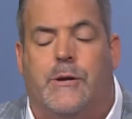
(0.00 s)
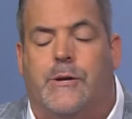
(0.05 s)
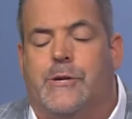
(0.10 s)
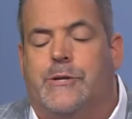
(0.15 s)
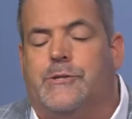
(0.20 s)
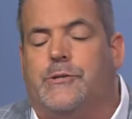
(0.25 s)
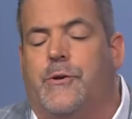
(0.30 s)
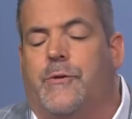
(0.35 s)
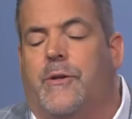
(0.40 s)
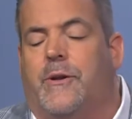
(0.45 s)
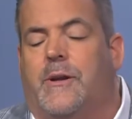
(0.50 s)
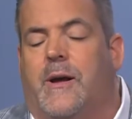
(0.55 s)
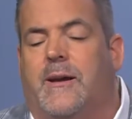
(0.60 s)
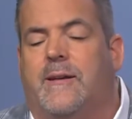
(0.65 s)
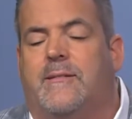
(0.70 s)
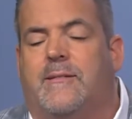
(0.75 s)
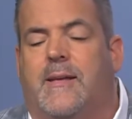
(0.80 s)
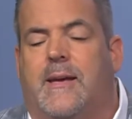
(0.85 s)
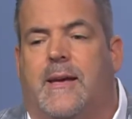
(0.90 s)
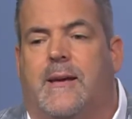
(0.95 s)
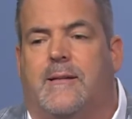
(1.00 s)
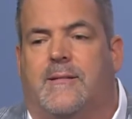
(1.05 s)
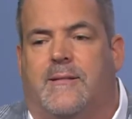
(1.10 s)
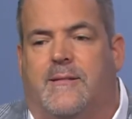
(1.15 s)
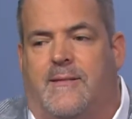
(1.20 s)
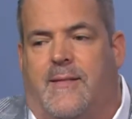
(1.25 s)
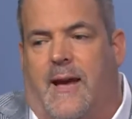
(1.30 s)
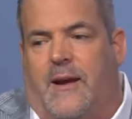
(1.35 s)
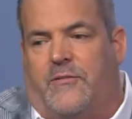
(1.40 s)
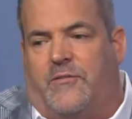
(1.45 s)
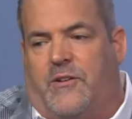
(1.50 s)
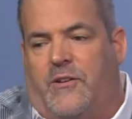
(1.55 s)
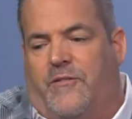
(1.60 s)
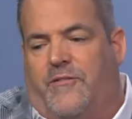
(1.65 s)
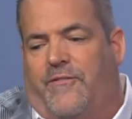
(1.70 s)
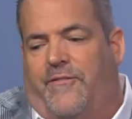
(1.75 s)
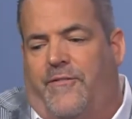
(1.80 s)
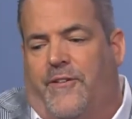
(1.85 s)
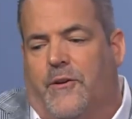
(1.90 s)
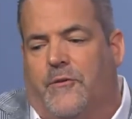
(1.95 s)
So the nice thing is that she's
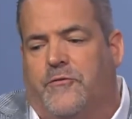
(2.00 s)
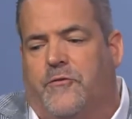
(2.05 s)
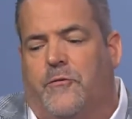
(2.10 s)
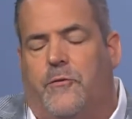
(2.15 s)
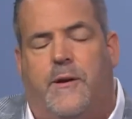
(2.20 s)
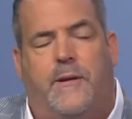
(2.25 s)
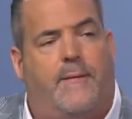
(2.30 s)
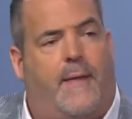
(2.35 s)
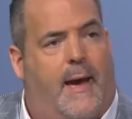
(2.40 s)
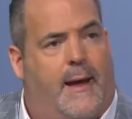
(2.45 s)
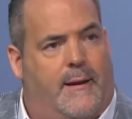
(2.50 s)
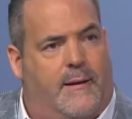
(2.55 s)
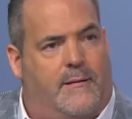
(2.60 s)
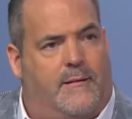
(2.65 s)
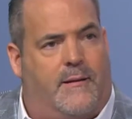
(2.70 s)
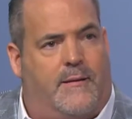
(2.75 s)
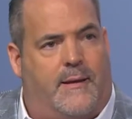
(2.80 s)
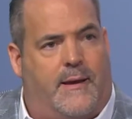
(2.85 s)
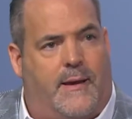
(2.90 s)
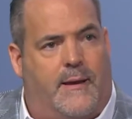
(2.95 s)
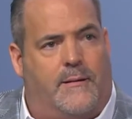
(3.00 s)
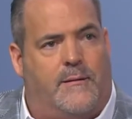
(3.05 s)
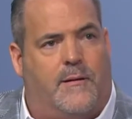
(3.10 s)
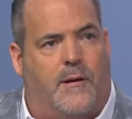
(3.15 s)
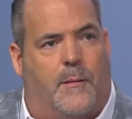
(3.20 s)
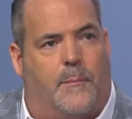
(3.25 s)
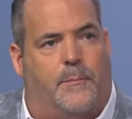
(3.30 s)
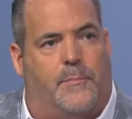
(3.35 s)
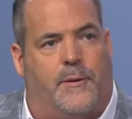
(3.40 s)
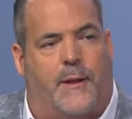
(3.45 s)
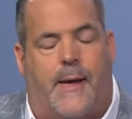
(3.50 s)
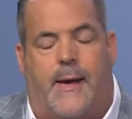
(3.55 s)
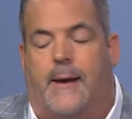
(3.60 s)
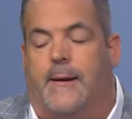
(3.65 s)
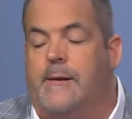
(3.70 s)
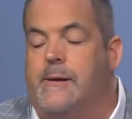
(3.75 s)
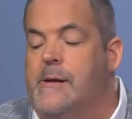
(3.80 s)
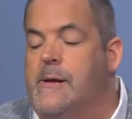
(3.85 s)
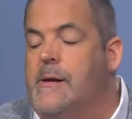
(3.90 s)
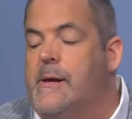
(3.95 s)
filtering that into the income
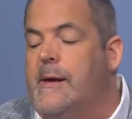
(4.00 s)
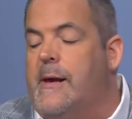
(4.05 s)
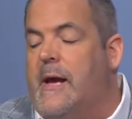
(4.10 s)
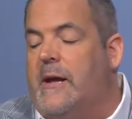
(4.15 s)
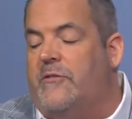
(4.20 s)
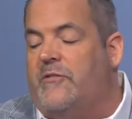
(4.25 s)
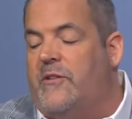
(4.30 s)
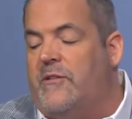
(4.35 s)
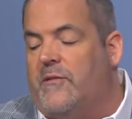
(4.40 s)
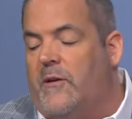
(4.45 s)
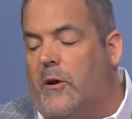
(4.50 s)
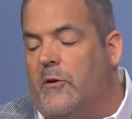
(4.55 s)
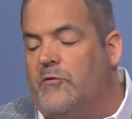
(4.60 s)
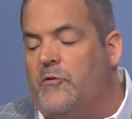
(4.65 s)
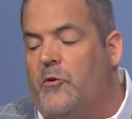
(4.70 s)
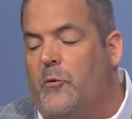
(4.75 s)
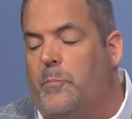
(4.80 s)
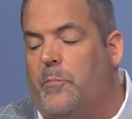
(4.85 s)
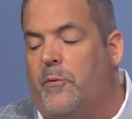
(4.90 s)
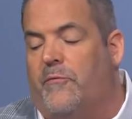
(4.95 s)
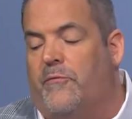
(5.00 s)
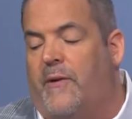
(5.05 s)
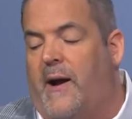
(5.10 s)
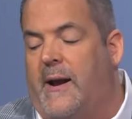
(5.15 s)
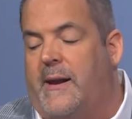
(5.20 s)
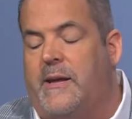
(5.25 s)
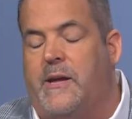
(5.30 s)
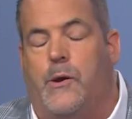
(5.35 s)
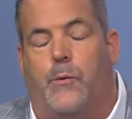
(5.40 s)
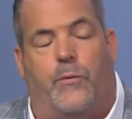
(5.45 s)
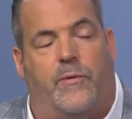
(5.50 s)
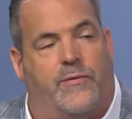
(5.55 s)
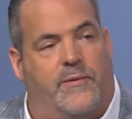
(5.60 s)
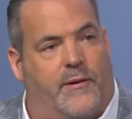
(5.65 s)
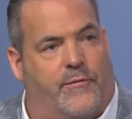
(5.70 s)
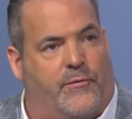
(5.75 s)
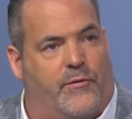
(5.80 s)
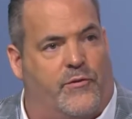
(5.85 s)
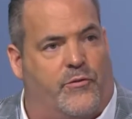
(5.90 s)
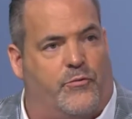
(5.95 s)
plan, and she's also providing you with
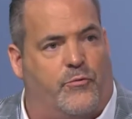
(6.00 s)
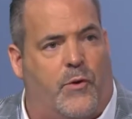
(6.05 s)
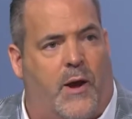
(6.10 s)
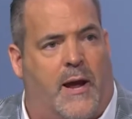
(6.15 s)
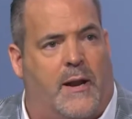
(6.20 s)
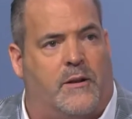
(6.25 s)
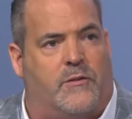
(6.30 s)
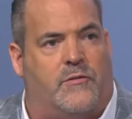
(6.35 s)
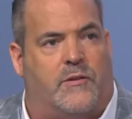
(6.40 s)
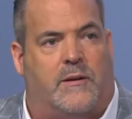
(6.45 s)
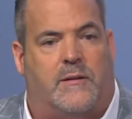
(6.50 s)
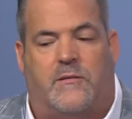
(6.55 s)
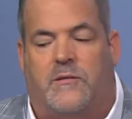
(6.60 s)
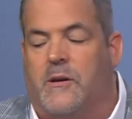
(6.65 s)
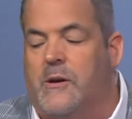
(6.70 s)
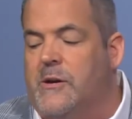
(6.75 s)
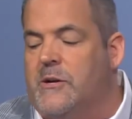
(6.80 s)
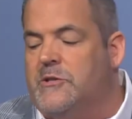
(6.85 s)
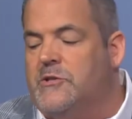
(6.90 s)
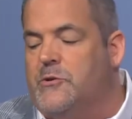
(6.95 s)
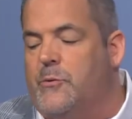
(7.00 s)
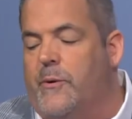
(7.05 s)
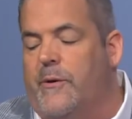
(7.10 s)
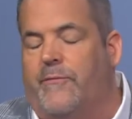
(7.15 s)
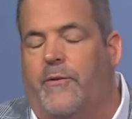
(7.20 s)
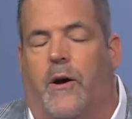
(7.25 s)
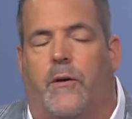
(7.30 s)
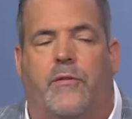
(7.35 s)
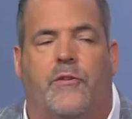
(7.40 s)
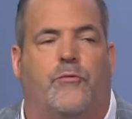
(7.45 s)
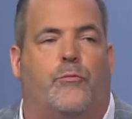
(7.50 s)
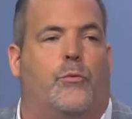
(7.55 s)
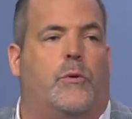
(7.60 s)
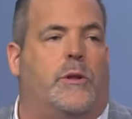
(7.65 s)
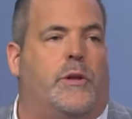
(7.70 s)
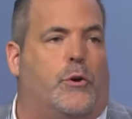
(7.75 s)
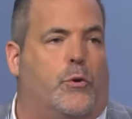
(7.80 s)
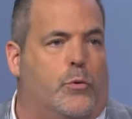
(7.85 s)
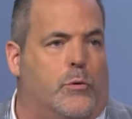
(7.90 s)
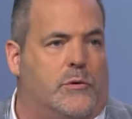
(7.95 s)
different strategies. So we have all this
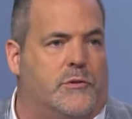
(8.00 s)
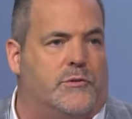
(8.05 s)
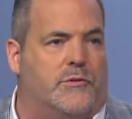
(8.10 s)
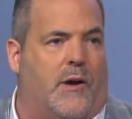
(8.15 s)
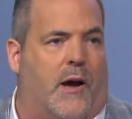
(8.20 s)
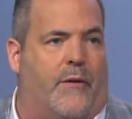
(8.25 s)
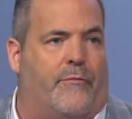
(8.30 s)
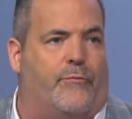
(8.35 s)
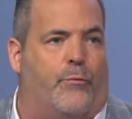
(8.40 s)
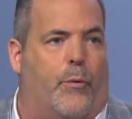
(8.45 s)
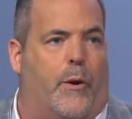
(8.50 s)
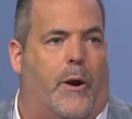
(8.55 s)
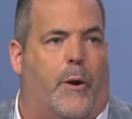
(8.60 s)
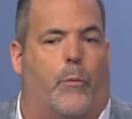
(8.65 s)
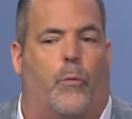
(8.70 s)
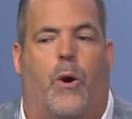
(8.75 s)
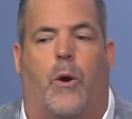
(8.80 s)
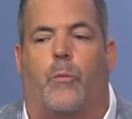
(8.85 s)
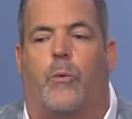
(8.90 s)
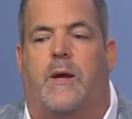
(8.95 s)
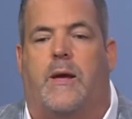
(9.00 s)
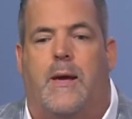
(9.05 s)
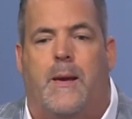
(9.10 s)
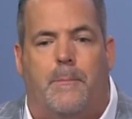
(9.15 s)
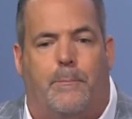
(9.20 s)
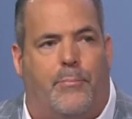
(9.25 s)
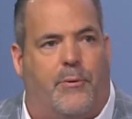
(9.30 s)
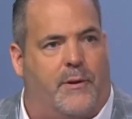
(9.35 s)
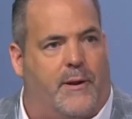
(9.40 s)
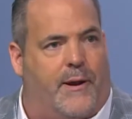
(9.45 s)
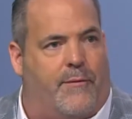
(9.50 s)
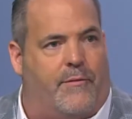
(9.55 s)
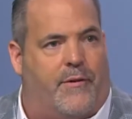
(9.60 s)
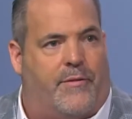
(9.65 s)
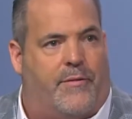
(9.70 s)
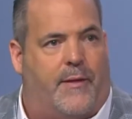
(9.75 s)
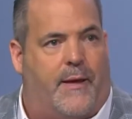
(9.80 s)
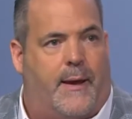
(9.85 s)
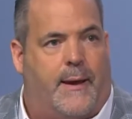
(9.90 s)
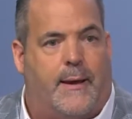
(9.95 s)
really cool software where we input
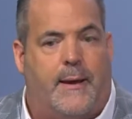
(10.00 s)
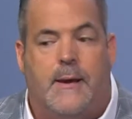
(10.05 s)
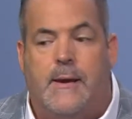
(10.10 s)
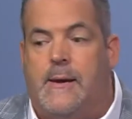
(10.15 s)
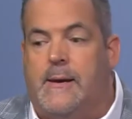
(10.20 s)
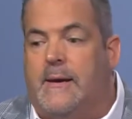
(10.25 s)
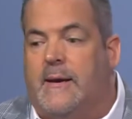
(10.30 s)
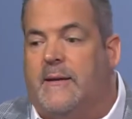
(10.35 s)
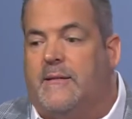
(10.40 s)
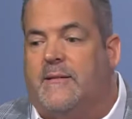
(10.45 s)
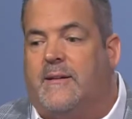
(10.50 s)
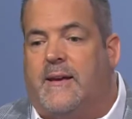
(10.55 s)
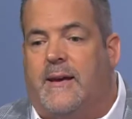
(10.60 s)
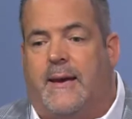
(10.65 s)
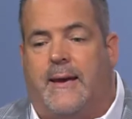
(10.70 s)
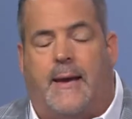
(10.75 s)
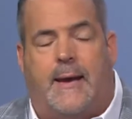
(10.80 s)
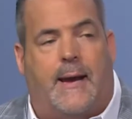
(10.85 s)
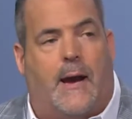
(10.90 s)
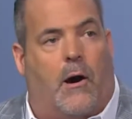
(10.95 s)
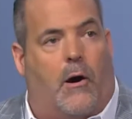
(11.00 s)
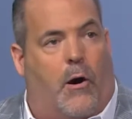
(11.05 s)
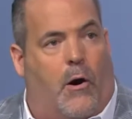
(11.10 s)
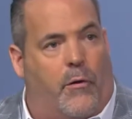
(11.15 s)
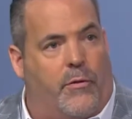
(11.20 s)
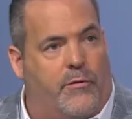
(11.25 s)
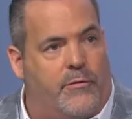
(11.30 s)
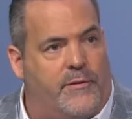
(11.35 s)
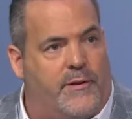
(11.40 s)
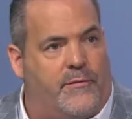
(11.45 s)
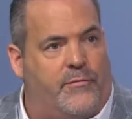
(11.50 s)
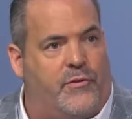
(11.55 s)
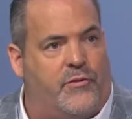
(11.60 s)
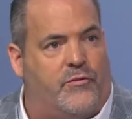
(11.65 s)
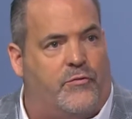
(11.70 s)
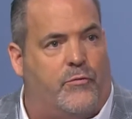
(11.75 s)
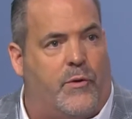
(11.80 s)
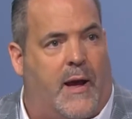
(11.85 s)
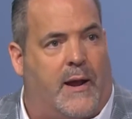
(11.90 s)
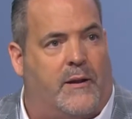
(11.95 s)
everything, it's kicking out all their different
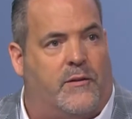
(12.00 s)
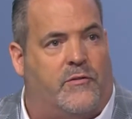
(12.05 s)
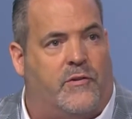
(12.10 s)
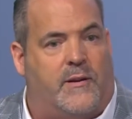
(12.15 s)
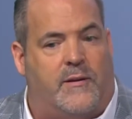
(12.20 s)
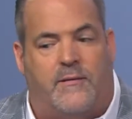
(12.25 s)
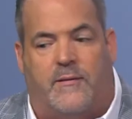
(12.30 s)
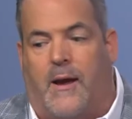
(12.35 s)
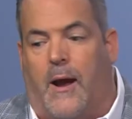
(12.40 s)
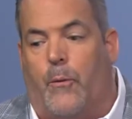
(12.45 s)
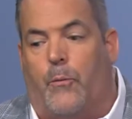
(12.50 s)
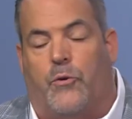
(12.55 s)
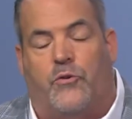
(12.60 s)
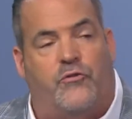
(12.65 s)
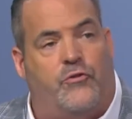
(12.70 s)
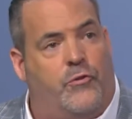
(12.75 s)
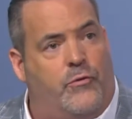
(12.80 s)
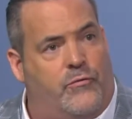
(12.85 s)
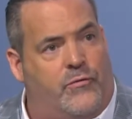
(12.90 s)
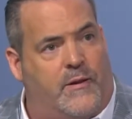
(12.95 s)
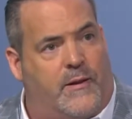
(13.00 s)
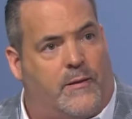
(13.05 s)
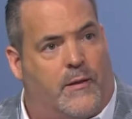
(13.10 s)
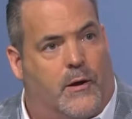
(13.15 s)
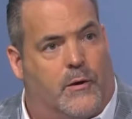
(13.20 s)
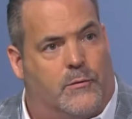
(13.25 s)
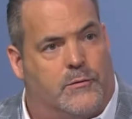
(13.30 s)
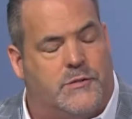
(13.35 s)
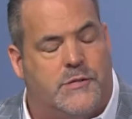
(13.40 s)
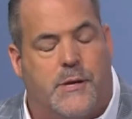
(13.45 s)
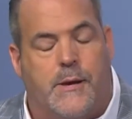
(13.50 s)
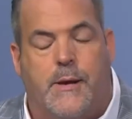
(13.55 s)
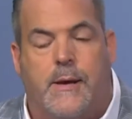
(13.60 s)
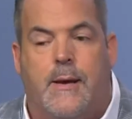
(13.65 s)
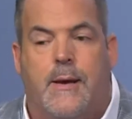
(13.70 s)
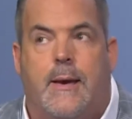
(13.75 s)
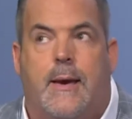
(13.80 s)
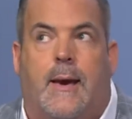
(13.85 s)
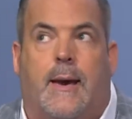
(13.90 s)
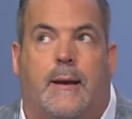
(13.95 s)
strategies, and we're choosing those. And
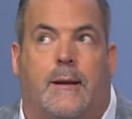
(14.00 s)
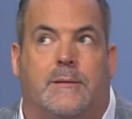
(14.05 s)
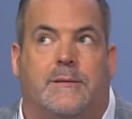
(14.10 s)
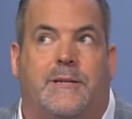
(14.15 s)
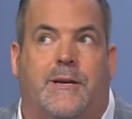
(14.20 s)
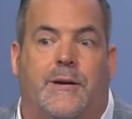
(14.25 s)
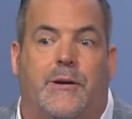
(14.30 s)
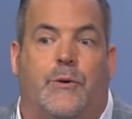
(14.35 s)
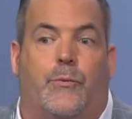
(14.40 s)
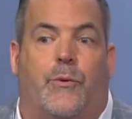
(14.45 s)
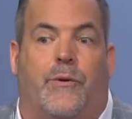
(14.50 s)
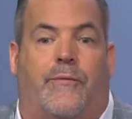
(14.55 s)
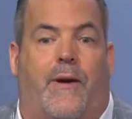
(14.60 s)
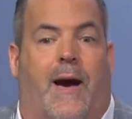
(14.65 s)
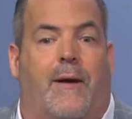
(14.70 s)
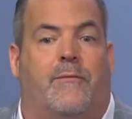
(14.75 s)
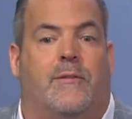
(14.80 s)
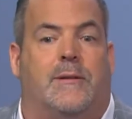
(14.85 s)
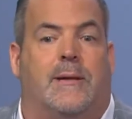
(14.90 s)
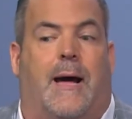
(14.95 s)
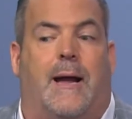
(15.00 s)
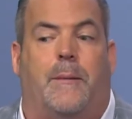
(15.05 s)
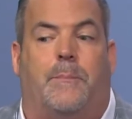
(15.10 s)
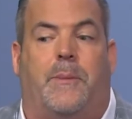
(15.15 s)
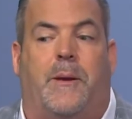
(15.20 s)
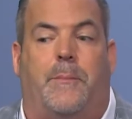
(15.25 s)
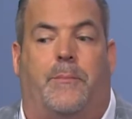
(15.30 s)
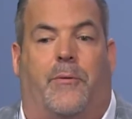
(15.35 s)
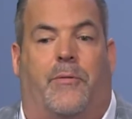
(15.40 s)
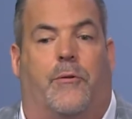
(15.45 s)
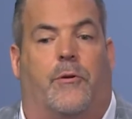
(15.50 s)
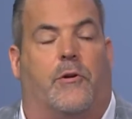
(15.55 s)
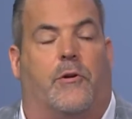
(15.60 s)
I'll tell you, we've have a lot of people that are